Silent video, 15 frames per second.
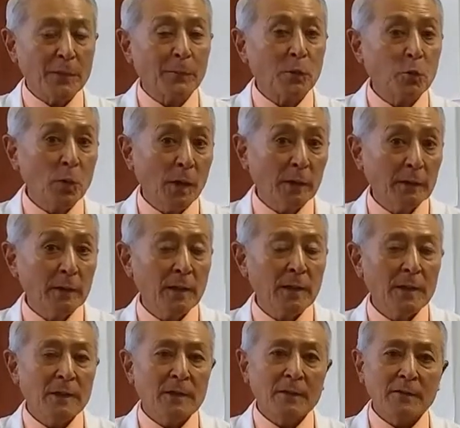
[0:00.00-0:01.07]
number 1,
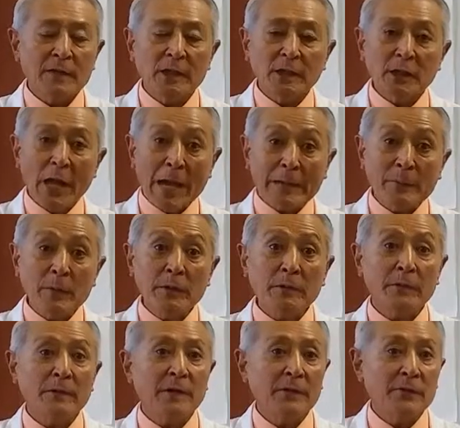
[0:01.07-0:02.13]
the
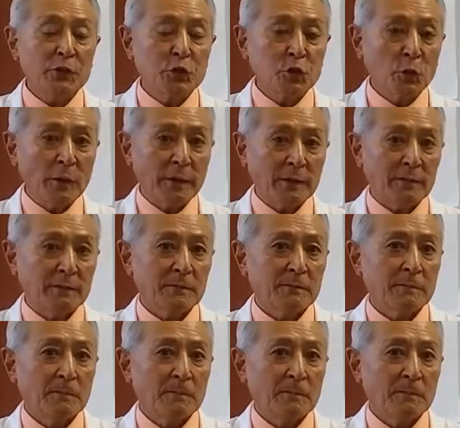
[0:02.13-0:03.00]
alignment of the joint.